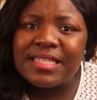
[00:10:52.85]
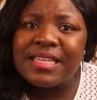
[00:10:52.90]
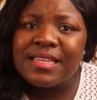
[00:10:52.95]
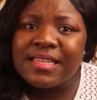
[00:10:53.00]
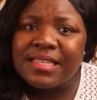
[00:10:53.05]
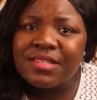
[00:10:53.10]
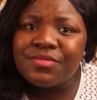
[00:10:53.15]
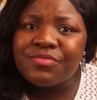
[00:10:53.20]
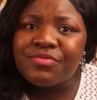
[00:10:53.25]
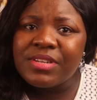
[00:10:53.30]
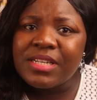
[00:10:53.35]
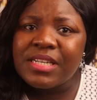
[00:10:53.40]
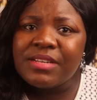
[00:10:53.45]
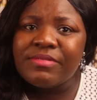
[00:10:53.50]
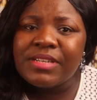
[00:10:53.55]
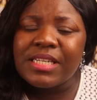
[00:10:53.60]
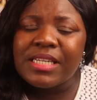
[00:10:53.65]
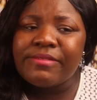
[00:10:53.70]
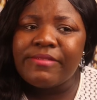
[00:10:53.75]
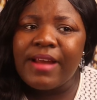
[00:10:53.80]
He is
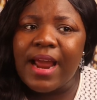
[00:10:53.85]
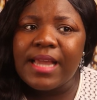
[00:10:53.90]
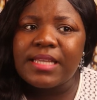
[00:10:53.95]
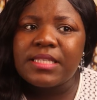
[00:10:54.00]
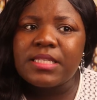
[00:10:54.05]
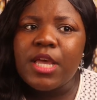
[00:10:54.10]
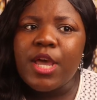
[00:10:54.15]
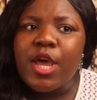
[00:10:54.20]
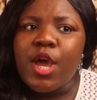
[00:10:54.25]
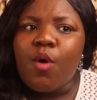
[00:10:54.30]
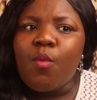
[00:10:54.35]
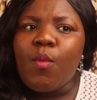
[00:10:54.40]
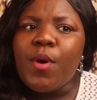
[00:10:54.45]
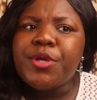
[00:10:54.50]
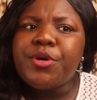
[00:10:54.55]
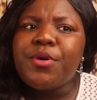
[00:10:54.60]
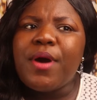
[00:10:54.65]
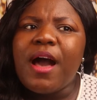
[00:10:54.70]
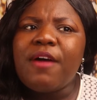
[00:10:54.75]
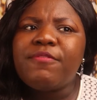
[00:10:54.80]
really right.
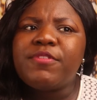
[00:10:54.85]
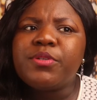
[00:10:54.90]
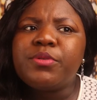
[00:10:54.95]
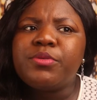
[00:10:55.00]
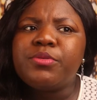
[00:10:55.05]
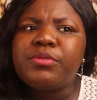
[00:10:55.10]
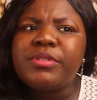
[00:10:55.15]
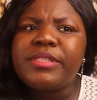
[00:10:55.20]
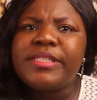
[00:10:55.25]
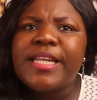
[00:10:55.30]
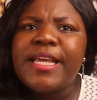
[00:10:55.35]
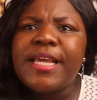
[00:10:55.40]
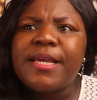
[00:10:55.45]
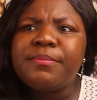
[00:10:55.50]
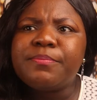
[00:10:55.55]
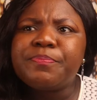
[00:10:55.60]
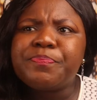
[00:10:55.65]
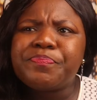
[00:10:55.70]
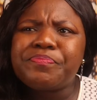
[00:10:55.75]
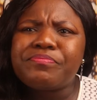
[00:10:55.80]
When you have a good
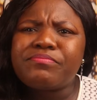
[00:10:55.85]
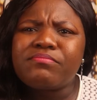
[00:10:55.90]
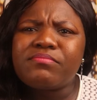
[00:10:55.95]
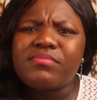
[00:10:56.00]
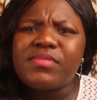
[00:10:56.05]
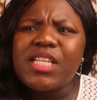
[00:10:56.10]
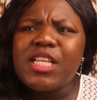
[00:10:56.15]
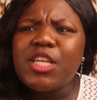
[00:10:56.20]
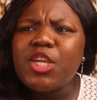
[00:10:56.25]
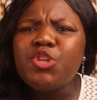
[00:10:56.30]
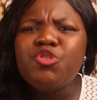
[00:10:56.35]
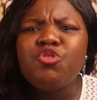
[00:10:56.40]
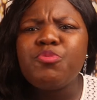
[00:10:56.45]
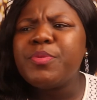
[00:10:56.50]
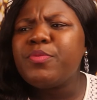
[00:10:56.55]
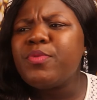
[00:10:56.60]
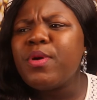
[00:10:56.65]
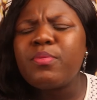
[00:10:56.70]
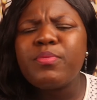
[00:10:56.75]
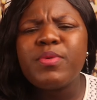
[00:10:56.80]
name, you'll
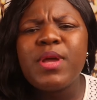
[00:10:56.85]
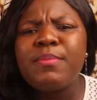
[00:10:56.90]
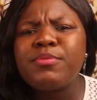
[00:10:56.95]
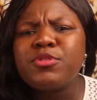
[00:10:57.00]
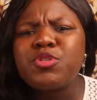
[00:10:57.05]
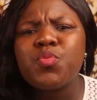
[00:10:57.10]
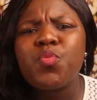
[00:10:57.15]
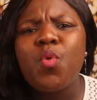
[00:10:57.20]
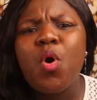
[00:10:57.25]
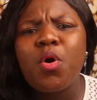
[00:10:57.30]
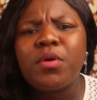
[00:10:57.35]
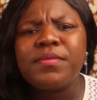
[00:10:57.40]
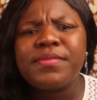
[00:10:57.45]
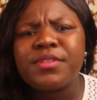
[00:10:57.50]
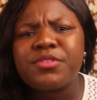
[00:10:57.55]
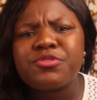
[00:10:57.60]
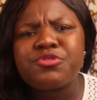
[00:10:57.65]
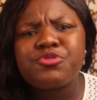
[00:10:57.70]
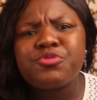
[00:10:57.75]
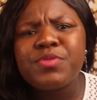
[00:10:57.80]
be able to walk on
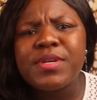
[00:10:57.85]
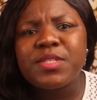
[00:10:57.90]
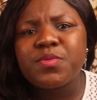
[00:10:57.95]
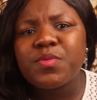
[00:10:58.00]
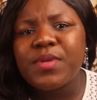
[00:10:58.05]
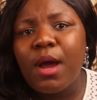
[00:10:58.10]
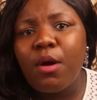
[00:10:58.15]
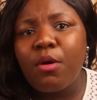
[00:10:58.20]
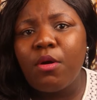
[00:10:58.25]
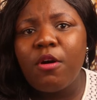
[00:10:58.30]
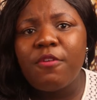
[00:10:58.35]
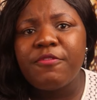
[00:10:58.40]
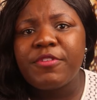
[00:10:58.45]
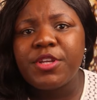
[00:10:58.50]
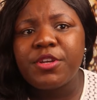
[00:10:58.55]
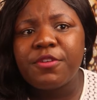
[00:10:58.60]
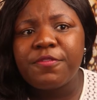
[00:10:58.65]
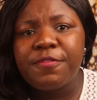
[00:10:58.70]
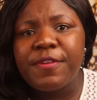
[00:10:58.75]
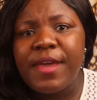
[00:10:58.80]
the street without
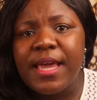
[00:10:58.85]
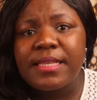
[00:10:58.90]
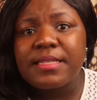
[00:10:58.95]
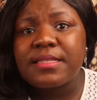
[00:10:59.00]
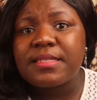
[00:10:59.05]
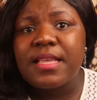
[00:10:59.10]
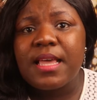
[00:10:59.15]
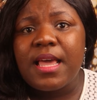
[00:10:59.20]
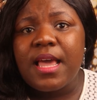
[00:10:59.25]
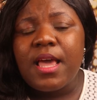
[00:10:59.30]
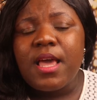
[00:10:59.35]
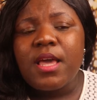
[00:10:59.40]
covering your face.